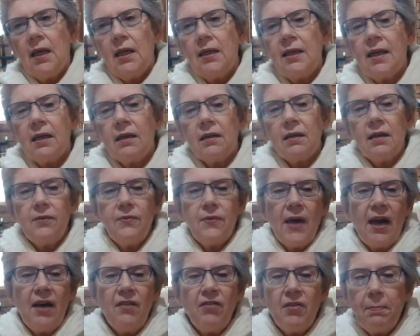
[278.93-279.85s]
Now, if
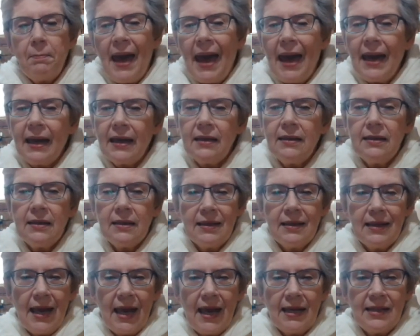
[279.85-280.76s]
you have a packet
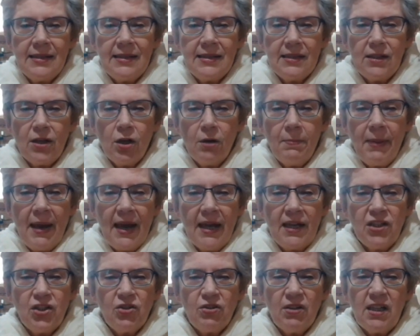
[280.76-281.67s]
and can style
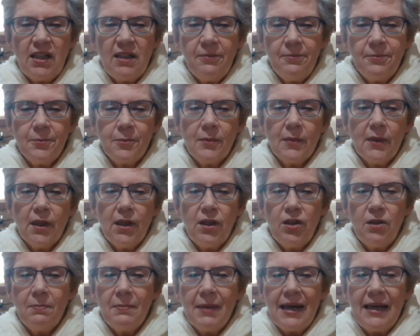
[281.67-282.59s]
pantry,
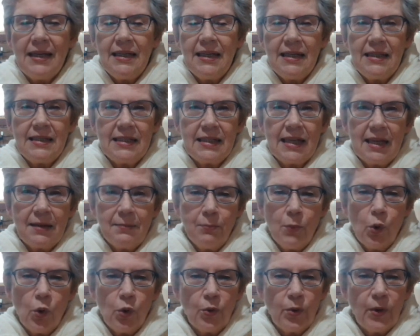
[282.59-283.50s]
you may need to get
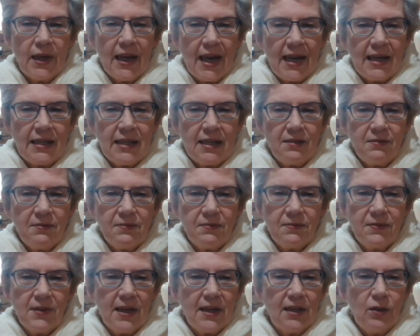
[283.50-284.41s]
more
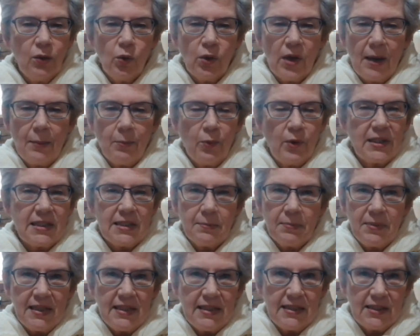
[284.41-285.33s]
creative and look up
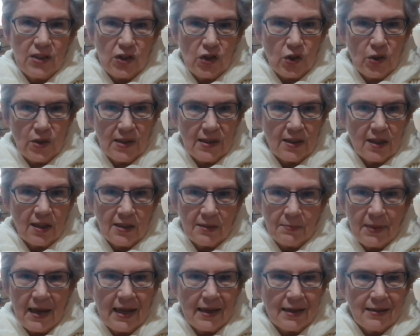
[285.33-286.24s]
recipes to use those
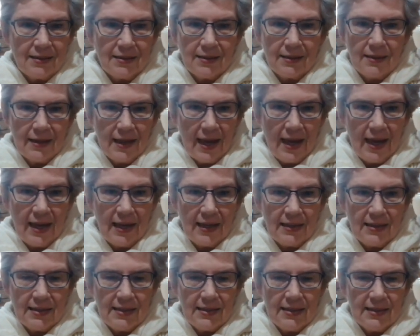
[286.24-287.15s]
packets and
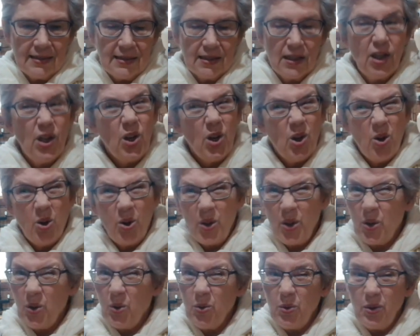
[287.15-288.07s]
cans.
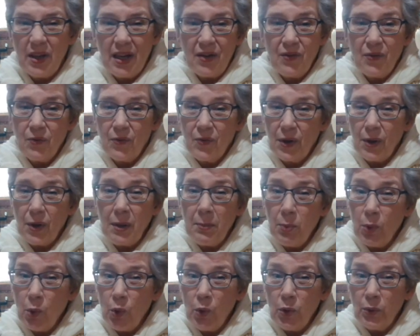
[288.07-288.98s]
You could get very
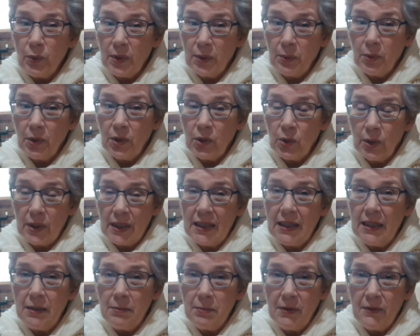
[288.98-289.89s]
bored with what you're
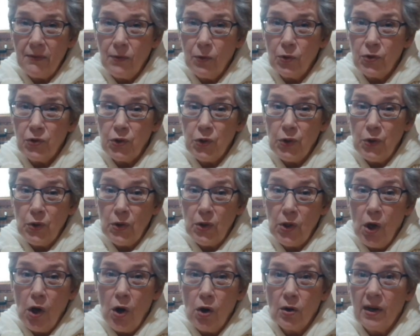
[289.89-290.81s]
eating before too
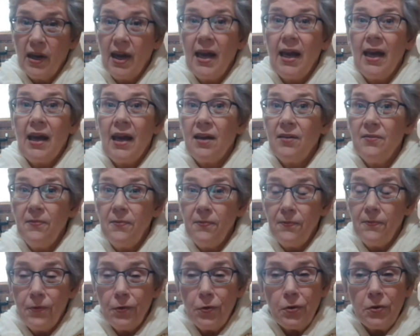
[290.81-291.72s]
long, and
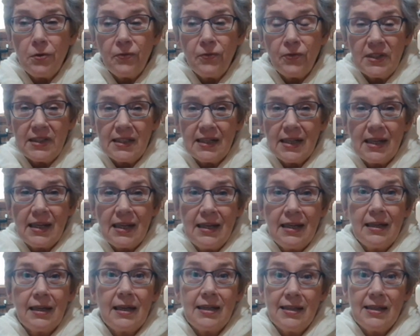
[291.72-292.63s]
food
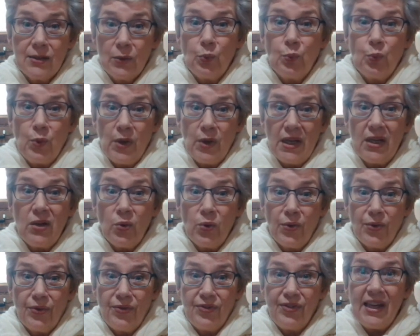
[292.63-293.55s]
fatigue is a
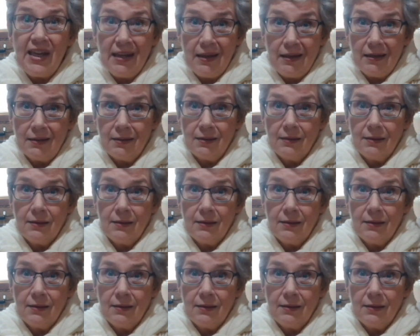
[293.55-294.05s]
real thing.